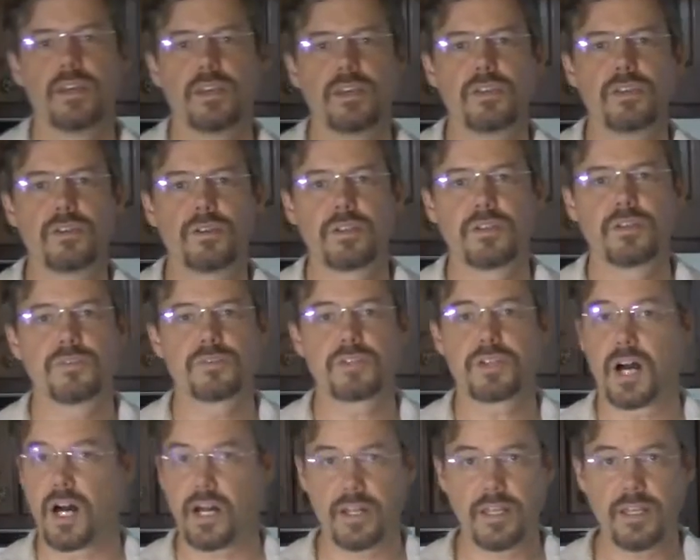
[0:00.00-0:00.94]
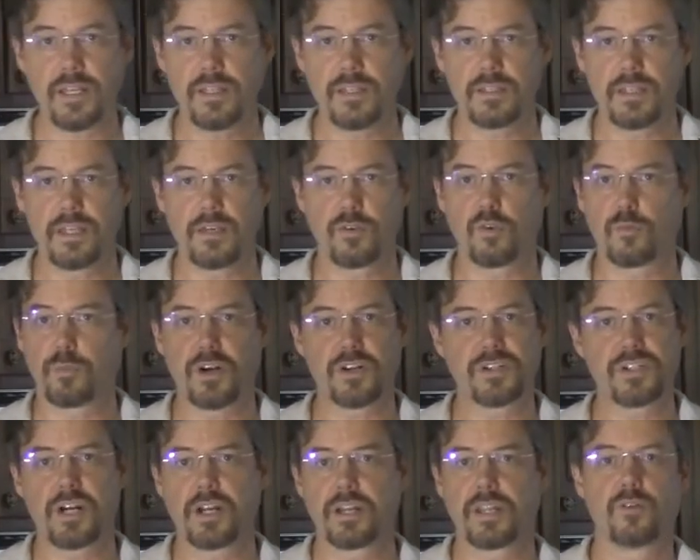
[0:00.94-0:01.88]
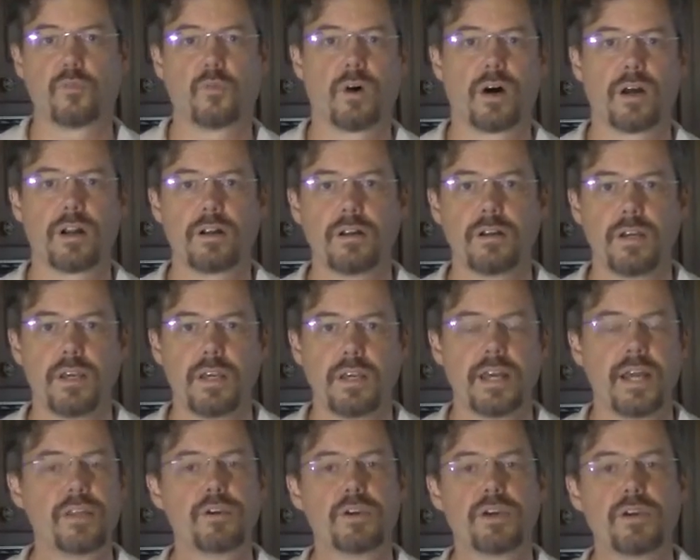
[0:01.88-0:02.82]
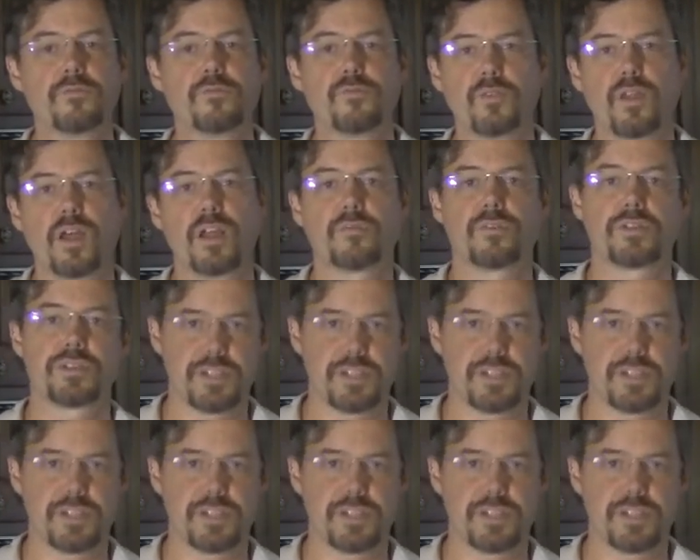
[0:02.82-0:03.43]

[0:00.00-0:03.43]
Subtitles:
You can use honey, equal parts honey and water, and you can flavor the